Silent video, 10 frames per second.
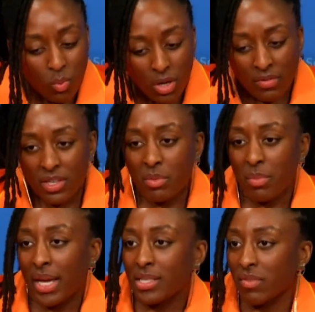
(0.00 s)
one of the
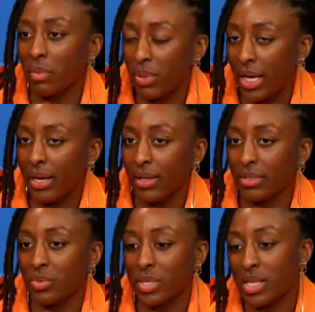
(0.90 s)
demands of the
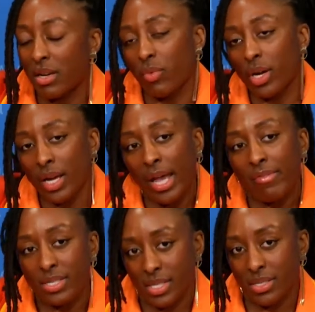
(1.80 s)
players was that if we're gonna
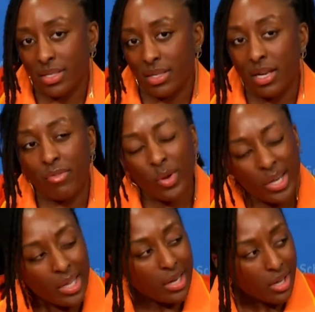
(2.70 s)
have a season and if we're
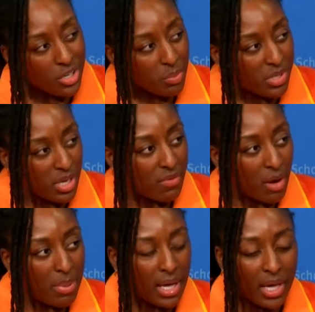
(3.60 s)
gonna get 100% of
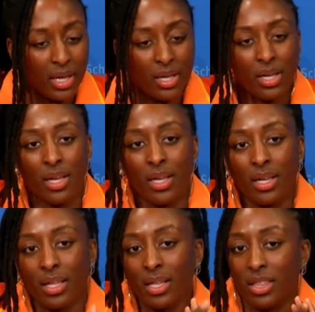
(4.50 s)
our pay,
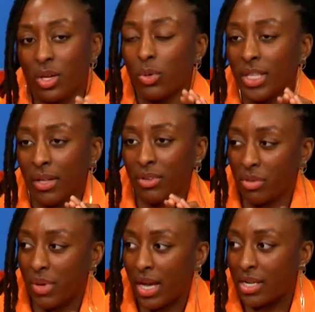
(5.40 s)
the only other
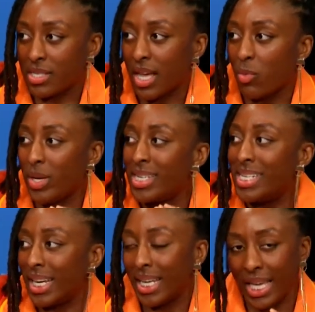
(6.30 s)
demand is that we
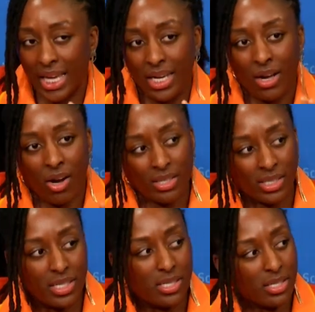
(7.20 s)
dedicate our
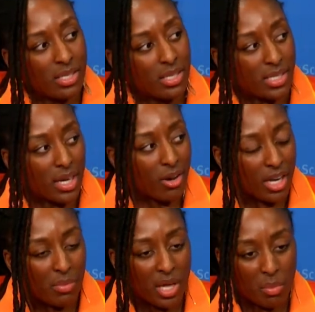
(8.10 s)
season to the Say Her
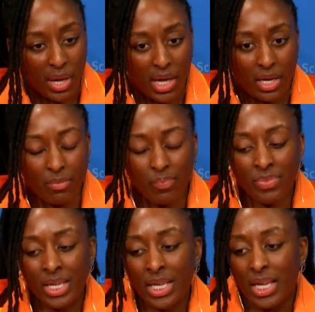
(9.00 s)
Name campaign.
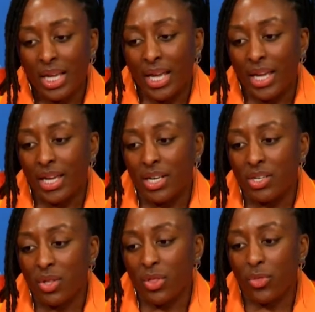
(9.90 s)

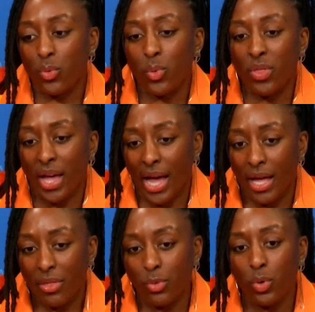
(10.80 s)
And through
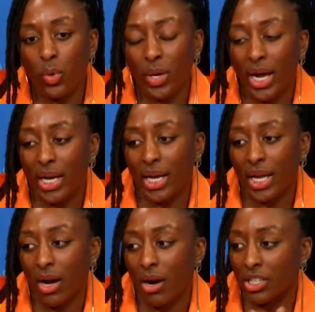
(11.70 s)
that, through
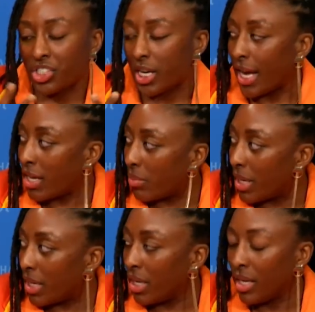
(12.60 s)
creating our JEDI
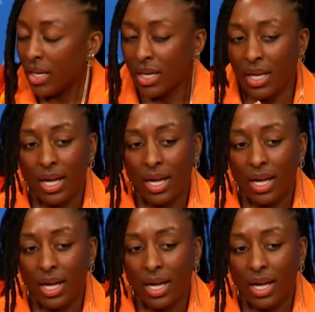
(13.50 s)
committee,